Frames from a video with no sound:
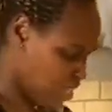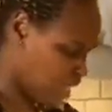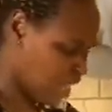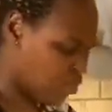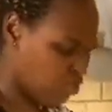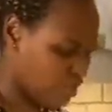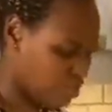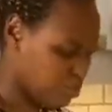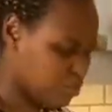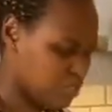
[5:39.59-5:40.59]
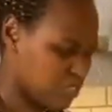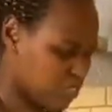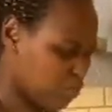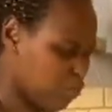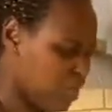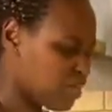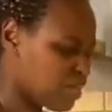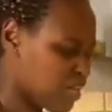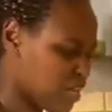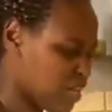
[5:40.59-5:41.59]
I always put
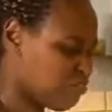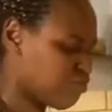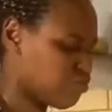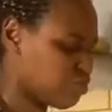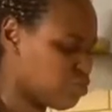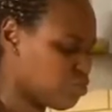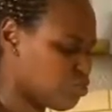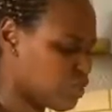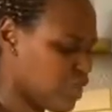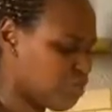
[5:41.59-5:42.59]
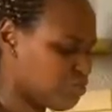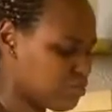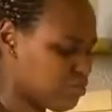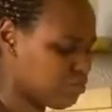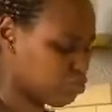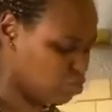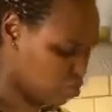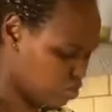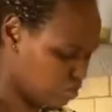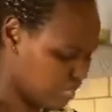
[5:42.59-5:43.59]
1.5 or 2 cups, 2
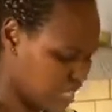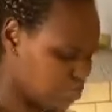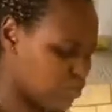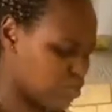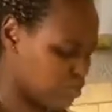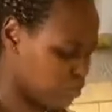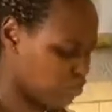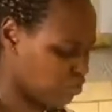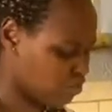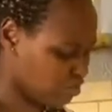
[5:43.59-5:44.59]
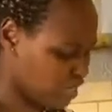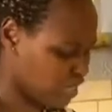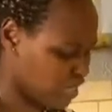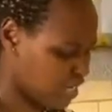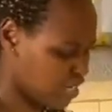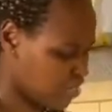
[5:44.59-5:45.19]
tablespoons of vanilla.